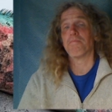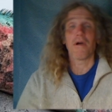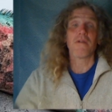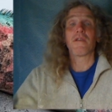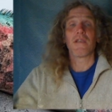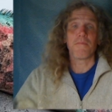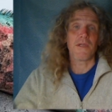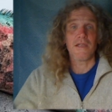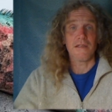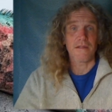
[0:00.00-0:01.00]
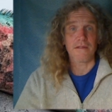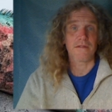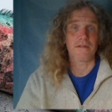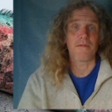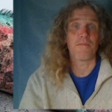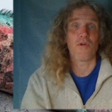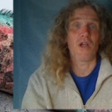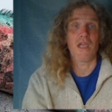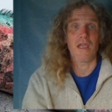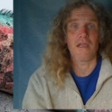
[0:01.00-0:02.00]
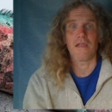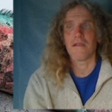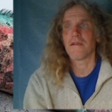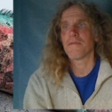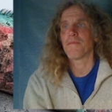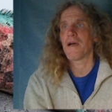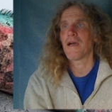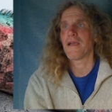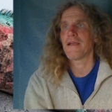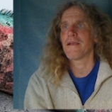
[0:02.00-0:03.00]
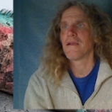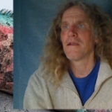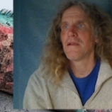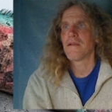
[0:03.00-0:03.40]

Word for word: debunking me in some way by